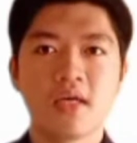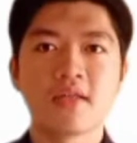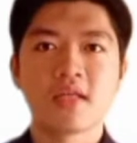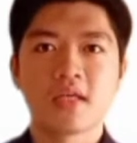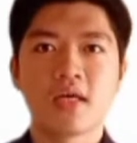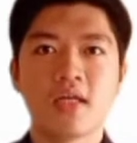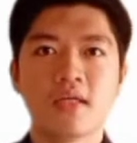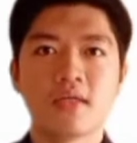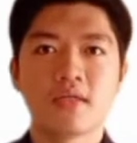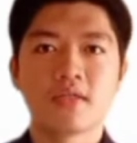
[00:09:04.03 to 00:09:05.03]

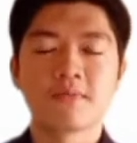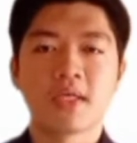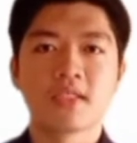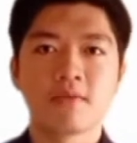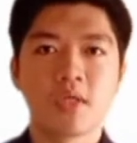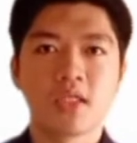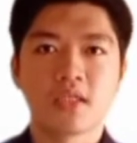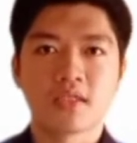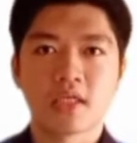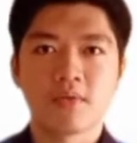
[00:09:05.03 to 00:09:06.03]
ethical
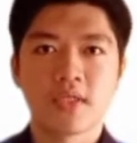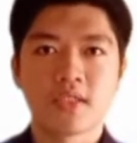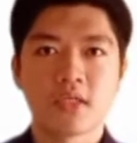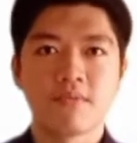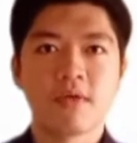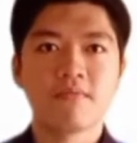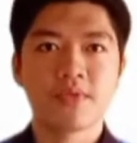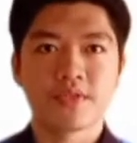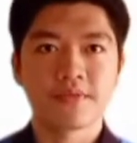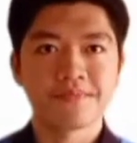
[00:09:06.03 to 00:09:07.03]
responsibilities towards our
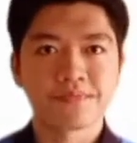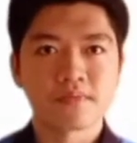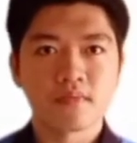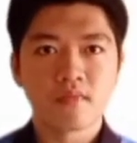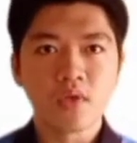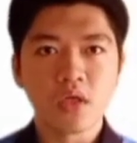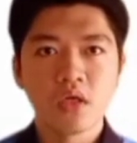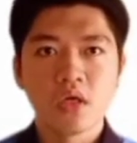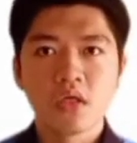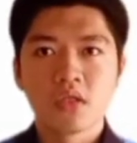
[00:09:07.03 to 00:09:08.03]
members.
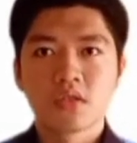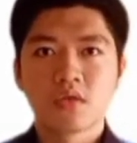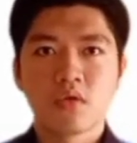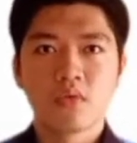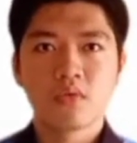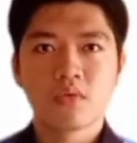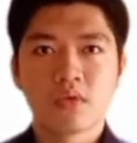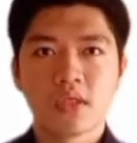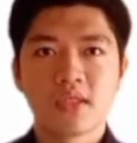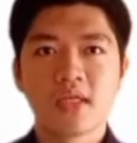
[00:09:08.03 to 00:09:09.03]
So
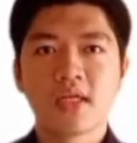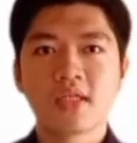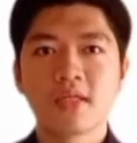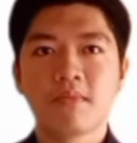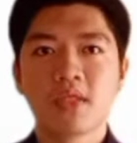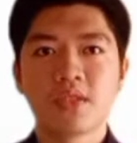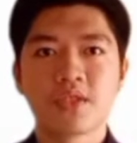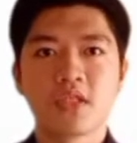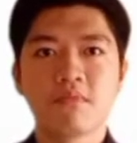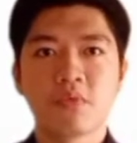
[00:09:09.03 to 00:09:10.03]
in delegative
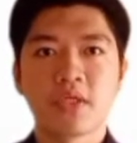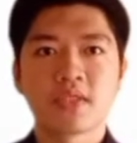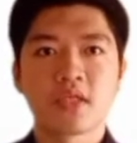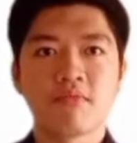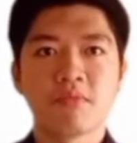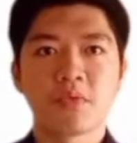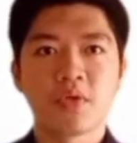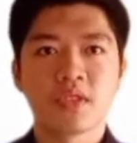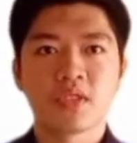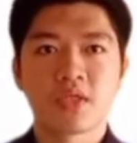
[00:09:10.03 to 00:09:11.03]
leadership, while some
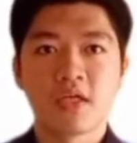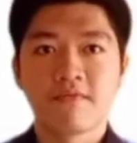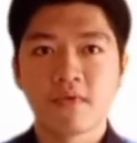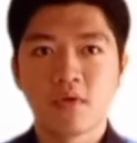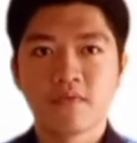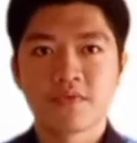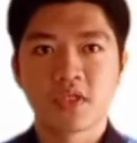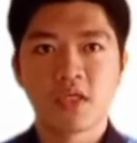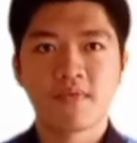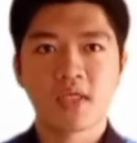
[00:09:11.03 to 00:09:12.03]
employees thrive of
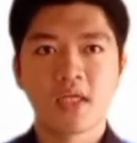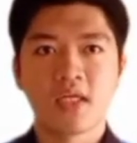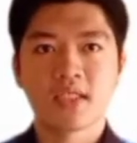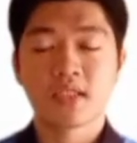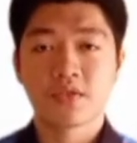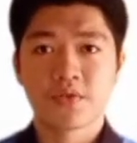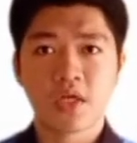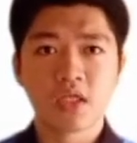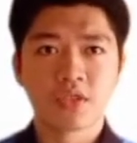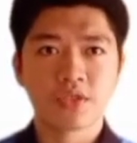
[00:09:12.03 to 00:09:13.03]
shaping a less
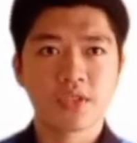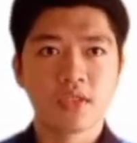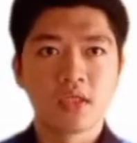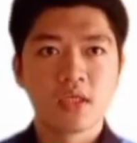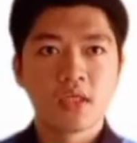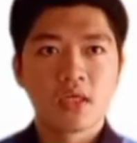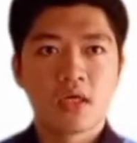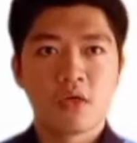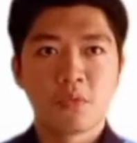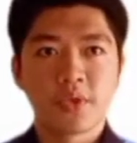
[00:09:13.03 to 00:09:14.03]
structured
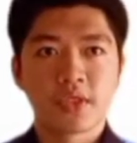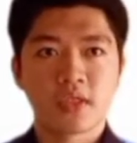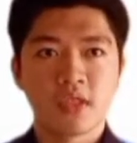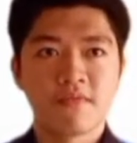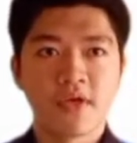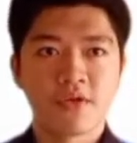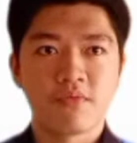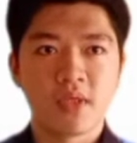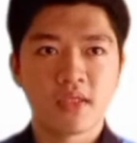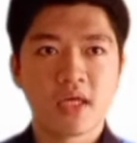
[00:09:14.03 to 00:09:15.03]
work
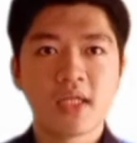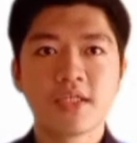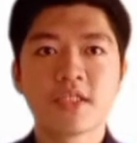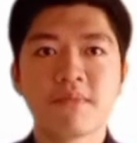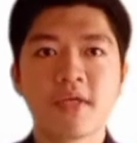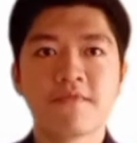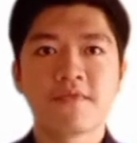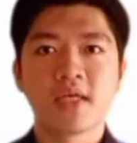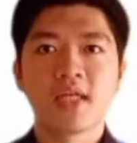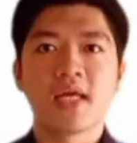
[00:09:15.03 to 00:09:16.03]
environment, others may
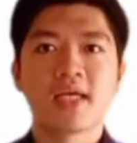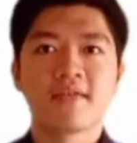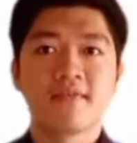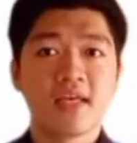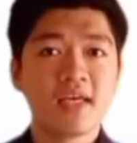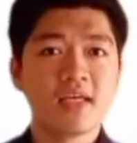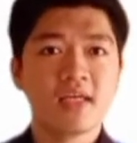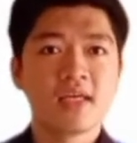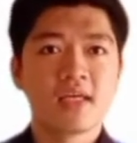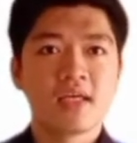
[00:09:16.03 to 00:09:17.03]
feel like they
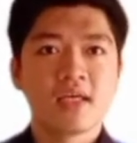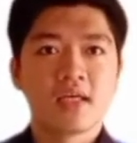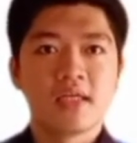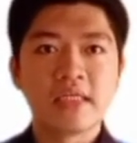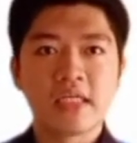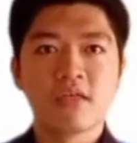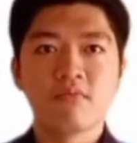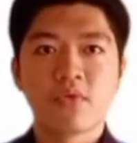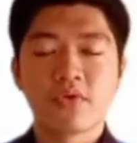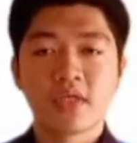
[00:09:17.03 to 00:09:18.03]
need
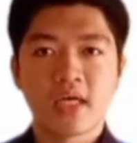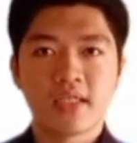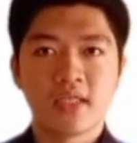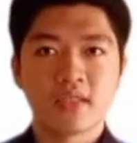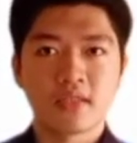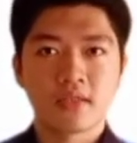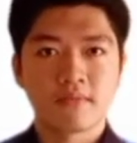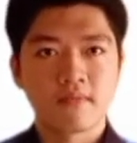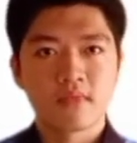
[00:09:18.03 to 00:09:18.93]
more guidance.